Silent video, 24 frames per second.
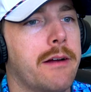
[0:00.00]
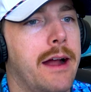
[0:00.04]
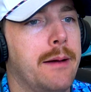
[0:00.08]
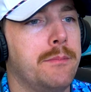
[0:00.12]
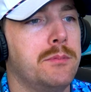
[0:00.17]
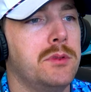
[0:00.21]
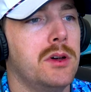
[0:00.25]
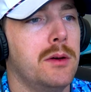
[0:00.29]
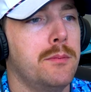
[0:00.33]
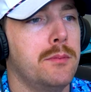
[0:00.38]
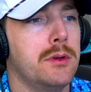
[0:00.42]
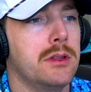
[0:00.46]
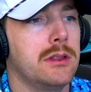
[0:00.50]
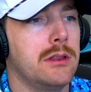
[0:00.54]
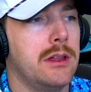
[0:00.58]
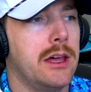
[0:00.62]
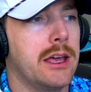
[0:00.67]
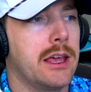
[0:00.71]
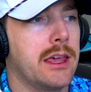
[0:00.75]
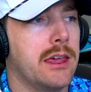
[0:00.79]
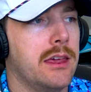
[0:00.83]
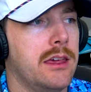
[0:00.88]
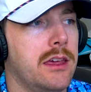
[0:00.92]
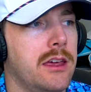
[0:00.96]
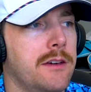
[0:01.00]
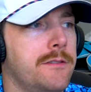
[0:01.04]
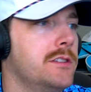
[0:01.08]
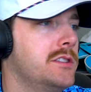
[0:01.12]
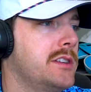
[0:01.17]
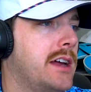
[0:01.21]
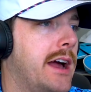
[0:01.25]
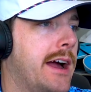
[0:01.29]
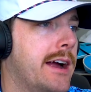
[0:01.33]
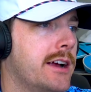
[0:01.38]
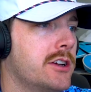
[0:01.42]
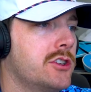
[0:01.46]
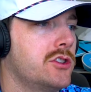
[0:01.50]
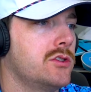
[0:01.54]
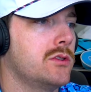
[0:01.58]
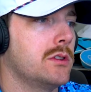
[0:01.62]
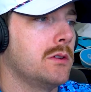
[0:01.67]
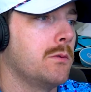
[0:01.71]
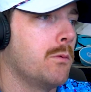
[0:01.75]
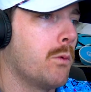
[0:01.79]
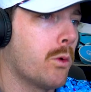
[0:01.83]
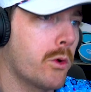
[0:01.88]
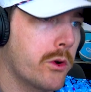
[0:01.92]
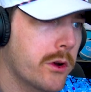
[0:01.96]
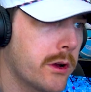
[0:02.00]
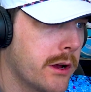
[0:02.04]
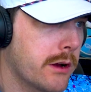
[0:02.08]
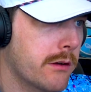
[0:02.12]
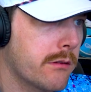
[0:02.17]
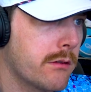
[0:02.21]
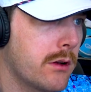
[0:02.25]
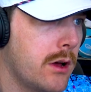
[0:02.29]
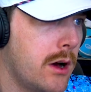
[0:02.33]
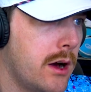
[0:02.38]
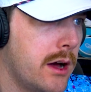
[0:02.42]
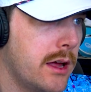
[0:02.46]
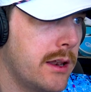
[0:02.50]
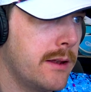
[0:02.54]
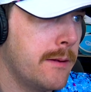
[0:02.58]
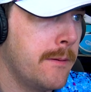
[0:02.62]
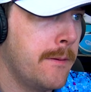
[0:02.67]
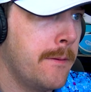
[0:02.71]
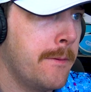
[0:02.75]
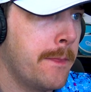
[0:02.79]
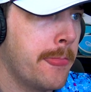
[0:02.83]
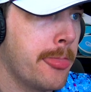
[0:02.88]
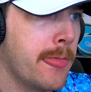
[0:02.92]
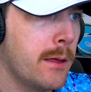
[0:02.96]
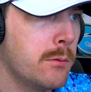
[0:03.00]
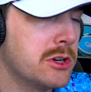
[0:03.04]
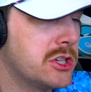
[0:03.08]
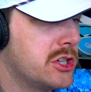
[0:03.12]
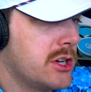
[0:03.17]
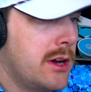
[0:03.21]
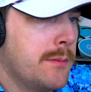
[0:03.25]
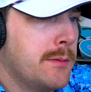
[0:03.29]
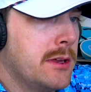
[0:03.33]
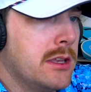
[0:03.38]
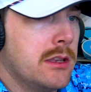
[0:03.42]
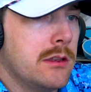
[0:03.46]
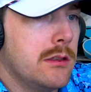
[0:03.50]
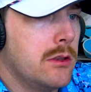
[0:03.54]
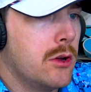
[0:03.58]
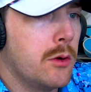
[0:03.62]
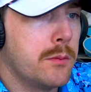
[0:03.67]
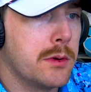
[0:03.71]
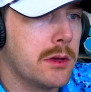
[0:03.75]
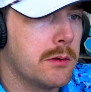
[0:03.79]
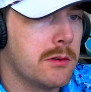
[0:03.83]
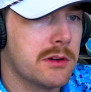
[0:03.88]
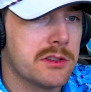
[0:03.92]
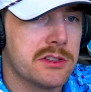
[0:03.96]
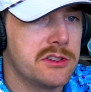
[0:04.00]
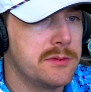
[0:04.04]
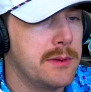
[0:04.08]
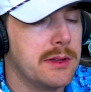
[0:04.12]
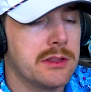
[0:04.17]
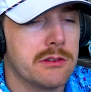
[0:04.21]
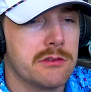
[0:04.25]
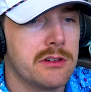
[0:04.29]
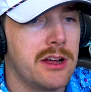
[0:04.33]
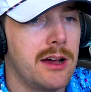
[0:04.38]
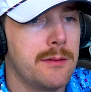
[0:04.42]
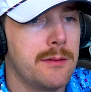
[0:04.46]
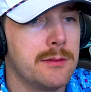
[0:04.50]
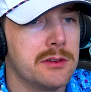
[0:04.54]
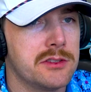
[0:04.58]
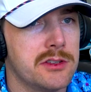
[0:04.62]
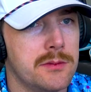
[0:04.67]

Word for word: wrapped up in like if it's actually working or not which I mean nobody wants to spend their time on